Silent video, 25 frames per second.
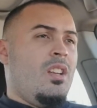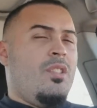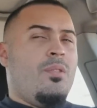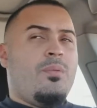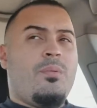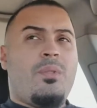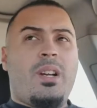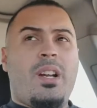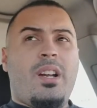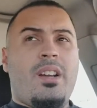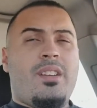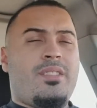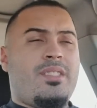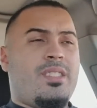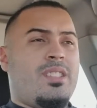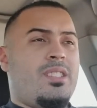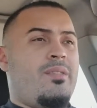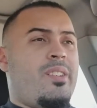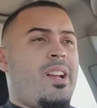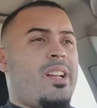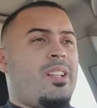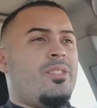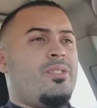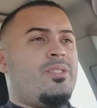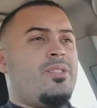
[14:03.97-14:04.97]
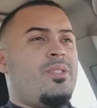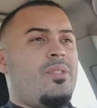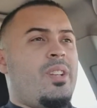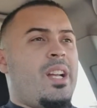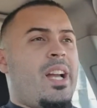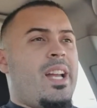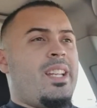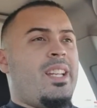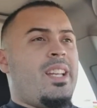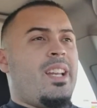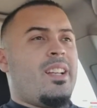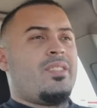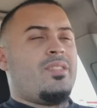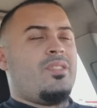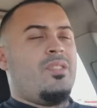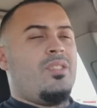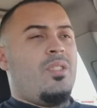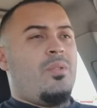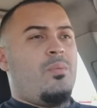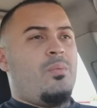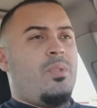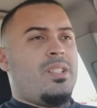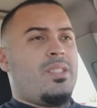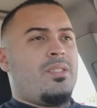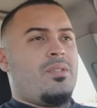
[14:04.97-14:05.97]
Whereas in the regular 2-guy decks,
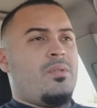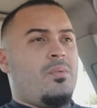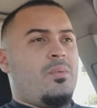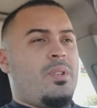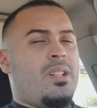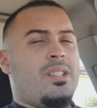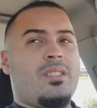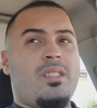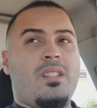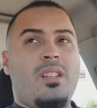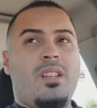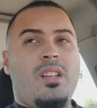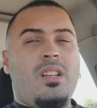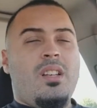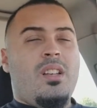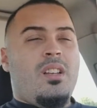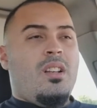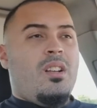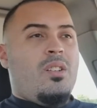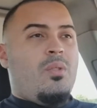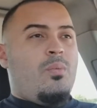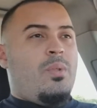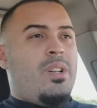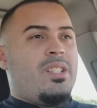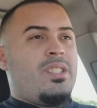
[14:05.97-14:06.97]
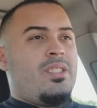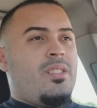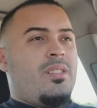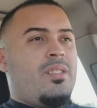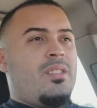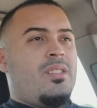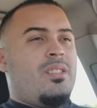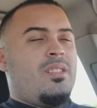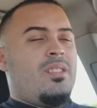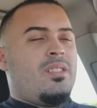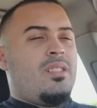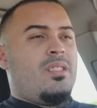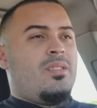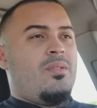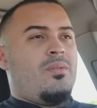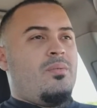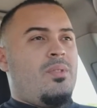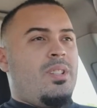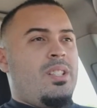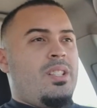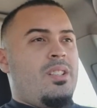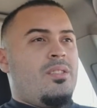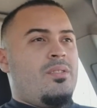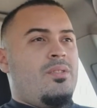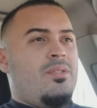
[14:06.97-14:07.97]
once one
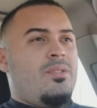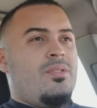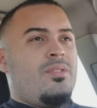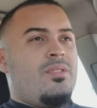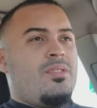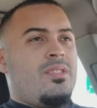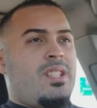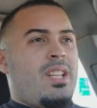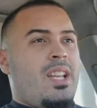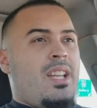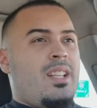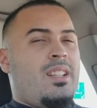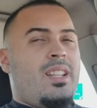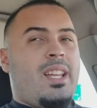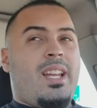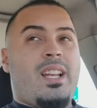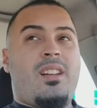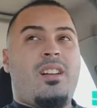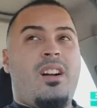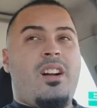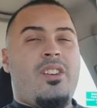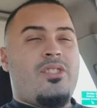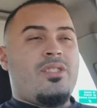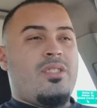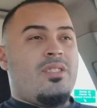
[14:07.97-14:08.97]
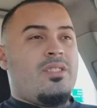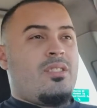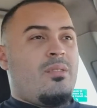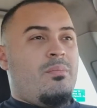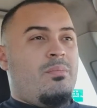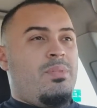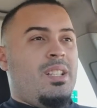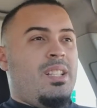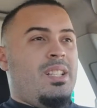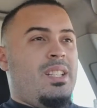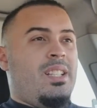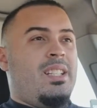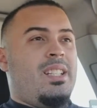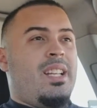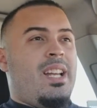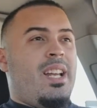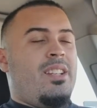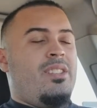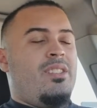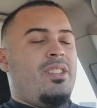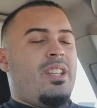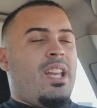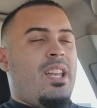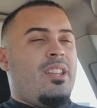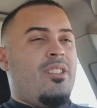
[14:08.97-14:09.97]
of your dudes is dead, like, caution's completely dead,
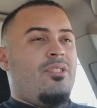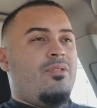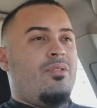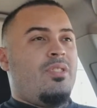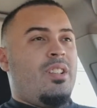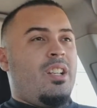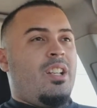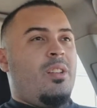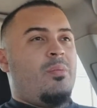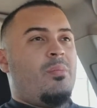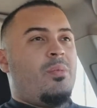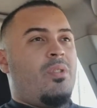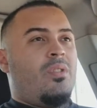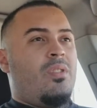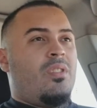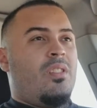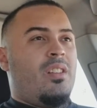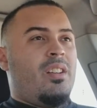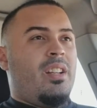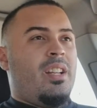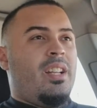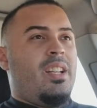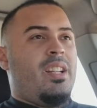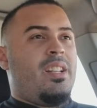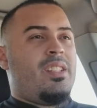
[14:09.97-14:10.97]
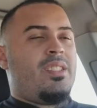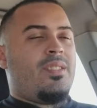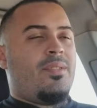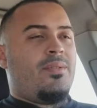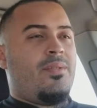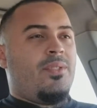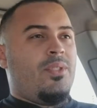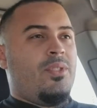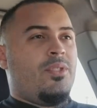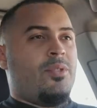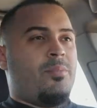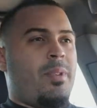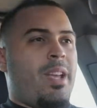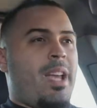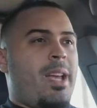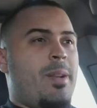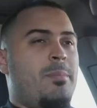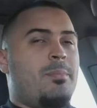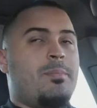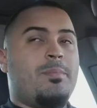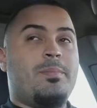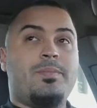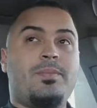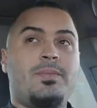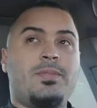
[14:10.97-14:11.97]
you can't use it anymore, and it just feels bad.
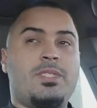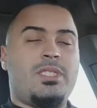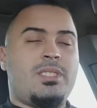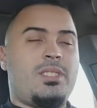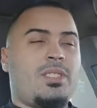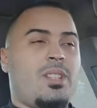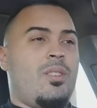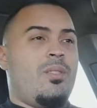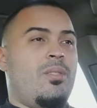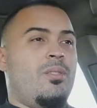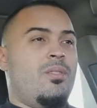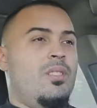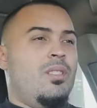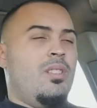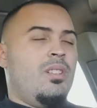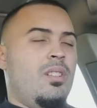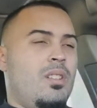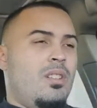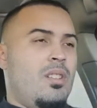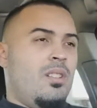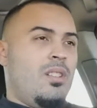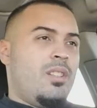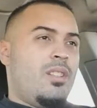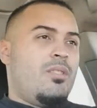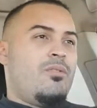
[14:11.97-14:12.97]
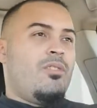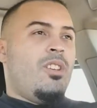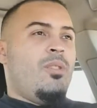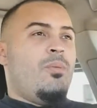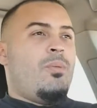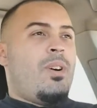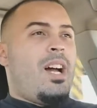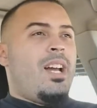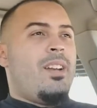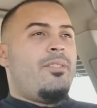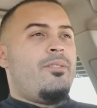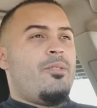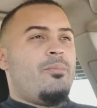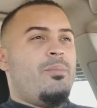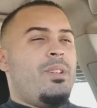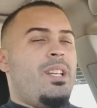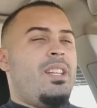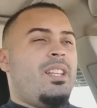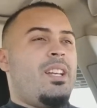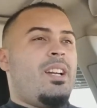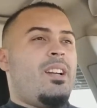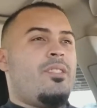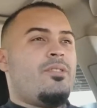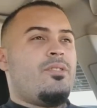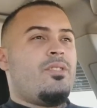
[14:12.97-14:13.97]
So 3-wide for me
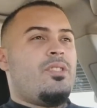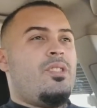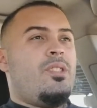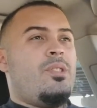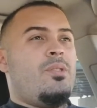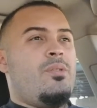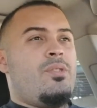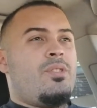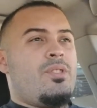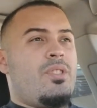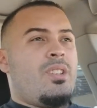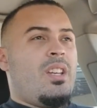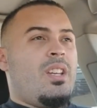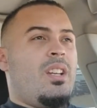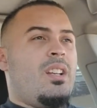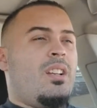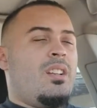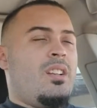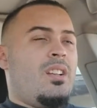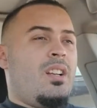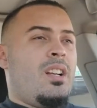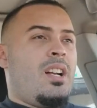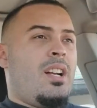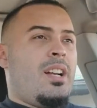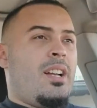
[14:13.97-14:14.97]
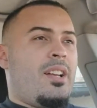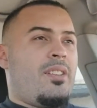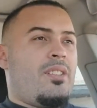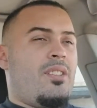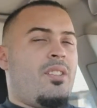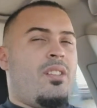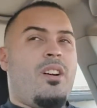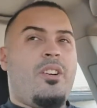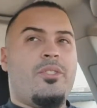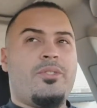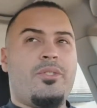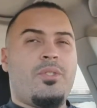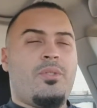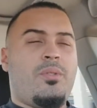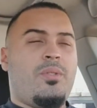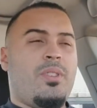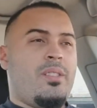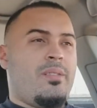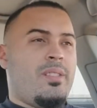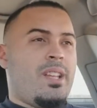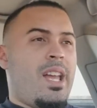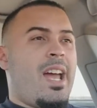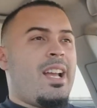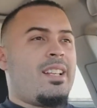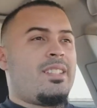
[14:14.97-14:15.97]
there is a huge thing.
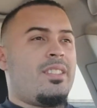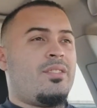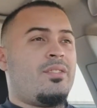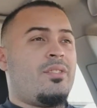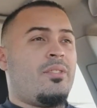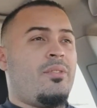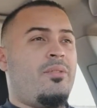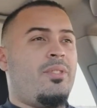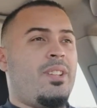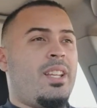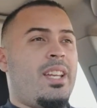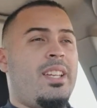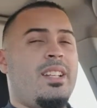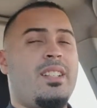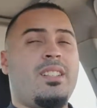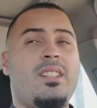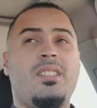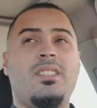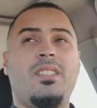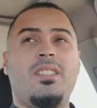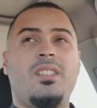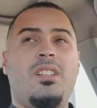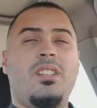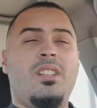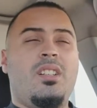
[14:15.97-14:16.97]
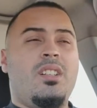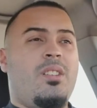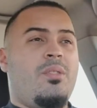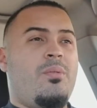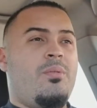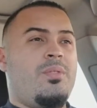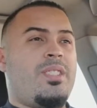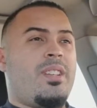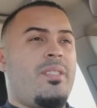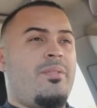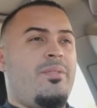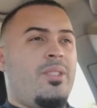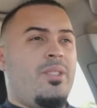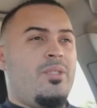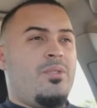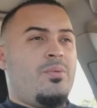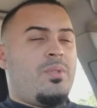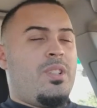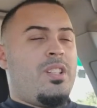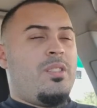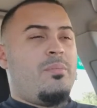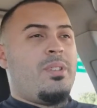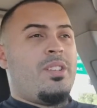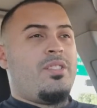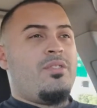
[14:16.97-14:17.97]
Also, access to flank, which I feel is
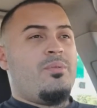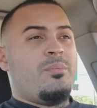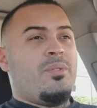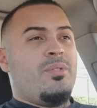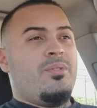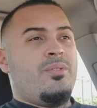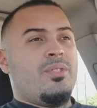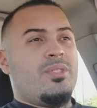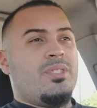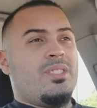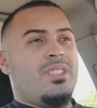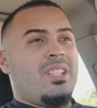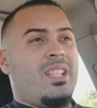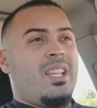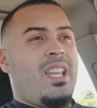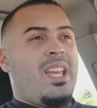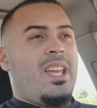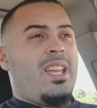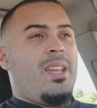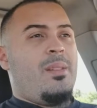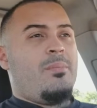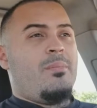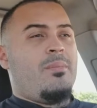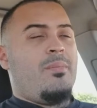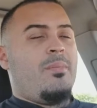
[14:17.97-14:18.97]
one of the best movers in the game.